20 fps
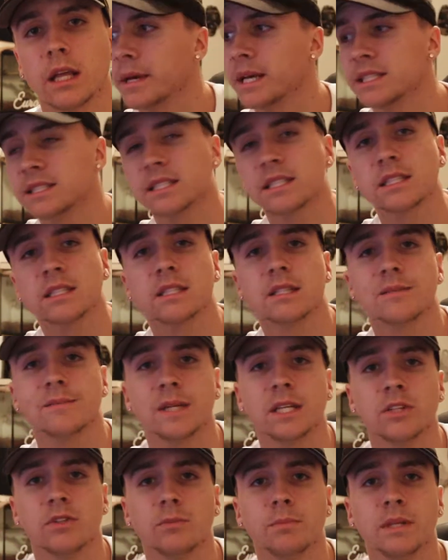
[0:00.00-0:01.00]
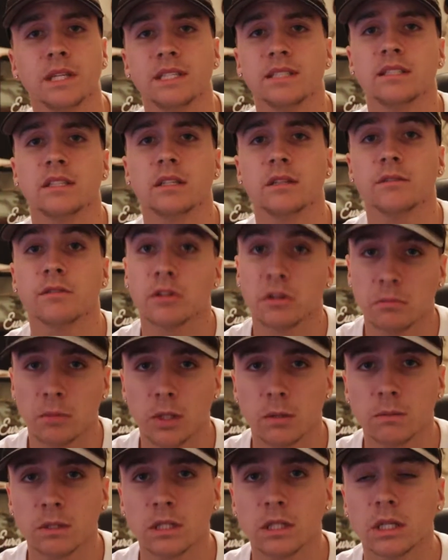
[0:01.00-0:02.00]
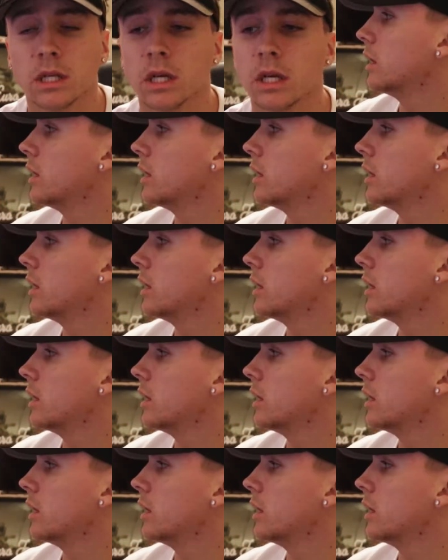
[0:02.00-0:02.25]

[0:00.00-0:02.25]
basically in my new PC for the moment,